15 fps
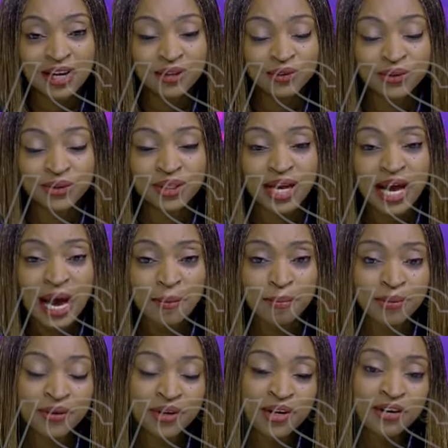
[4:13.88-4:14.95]
download the
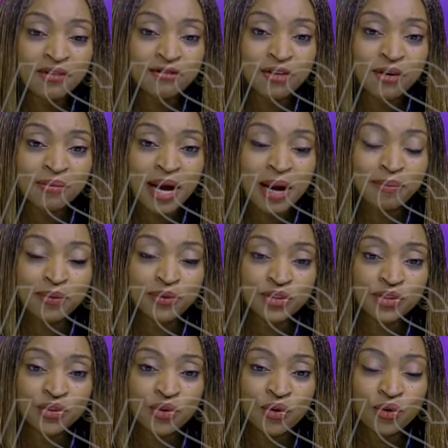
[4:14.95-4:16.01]
app from Apple
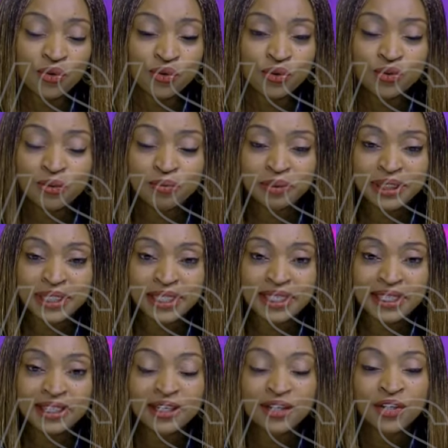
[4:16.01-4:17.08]
Store Google
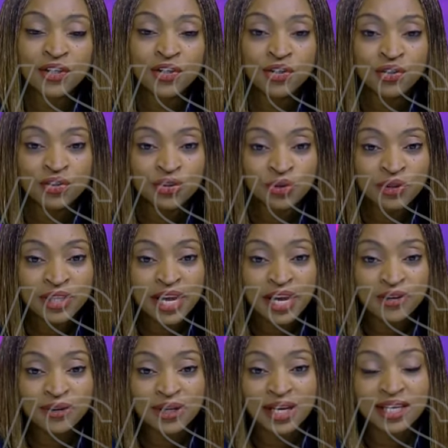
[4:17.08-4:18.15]
Play. There
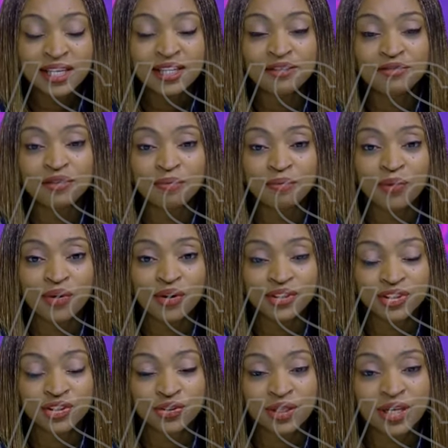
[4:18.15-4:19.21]
you can give
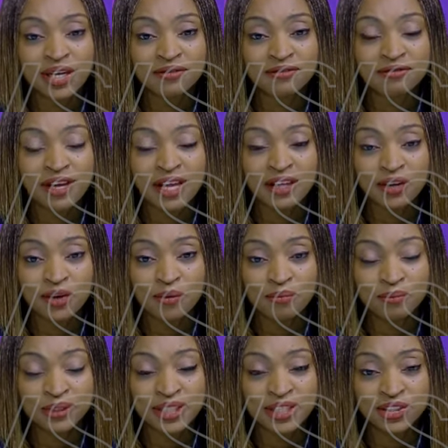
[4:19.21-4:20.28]
reports, you can file
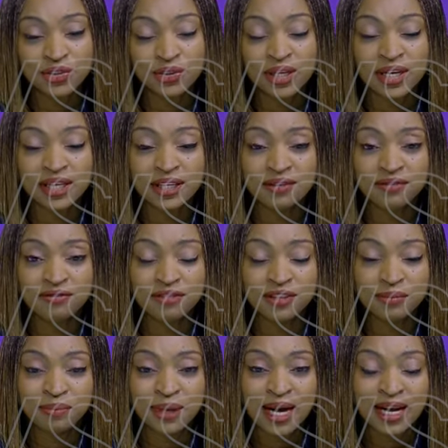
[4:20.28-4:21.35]
complaints, you can give
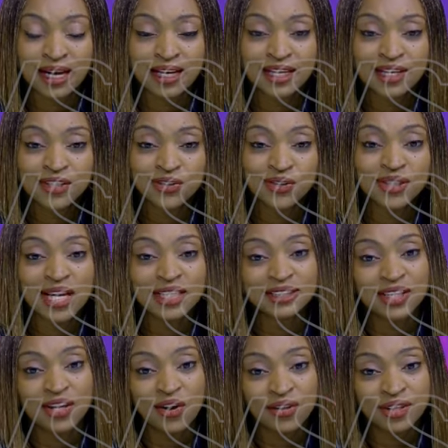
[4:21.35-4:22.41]
feedback. So that's
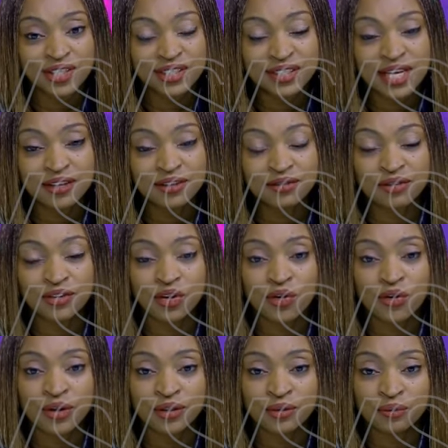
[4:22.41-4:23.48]
the other side of the
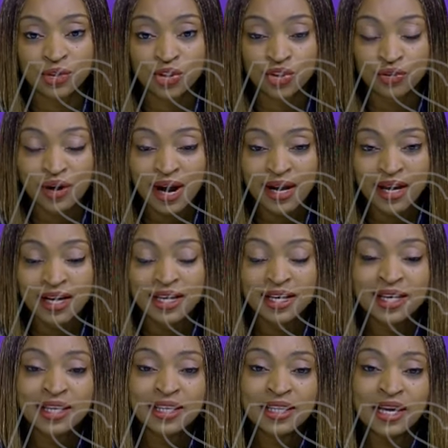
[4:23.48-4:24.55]
coin. We track
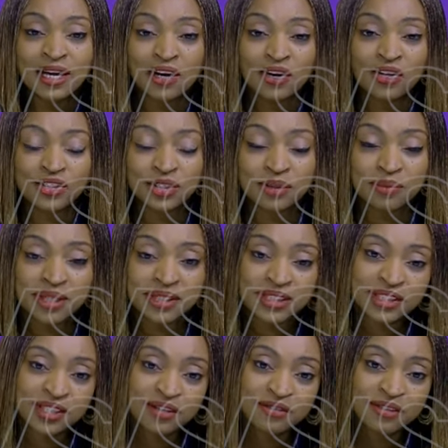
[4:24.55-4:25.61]
their customer
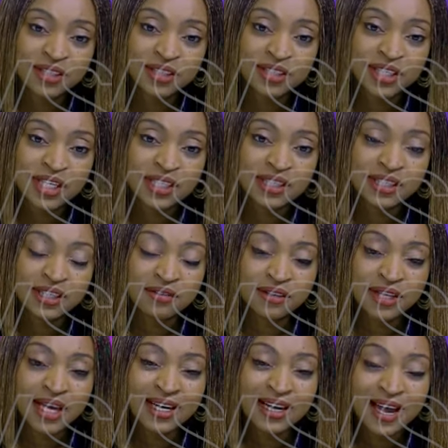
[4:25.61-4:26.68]
service, their,
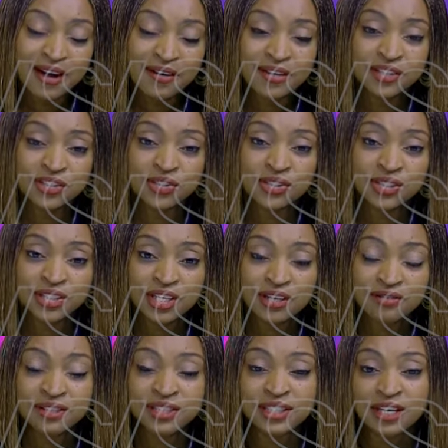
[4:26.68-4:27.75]
their adherence to
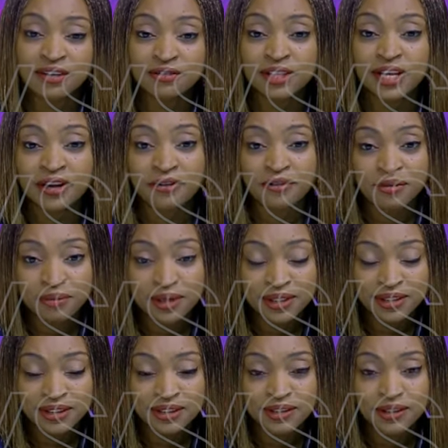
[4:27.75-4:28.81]
service level
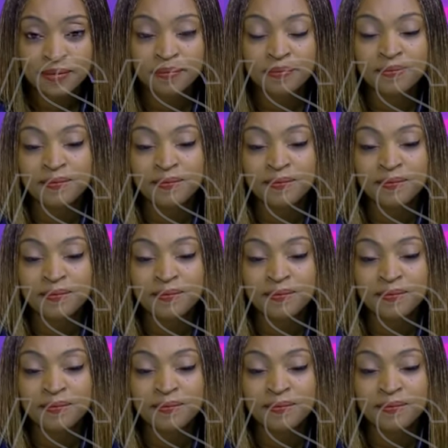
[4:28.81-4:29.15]
agreements.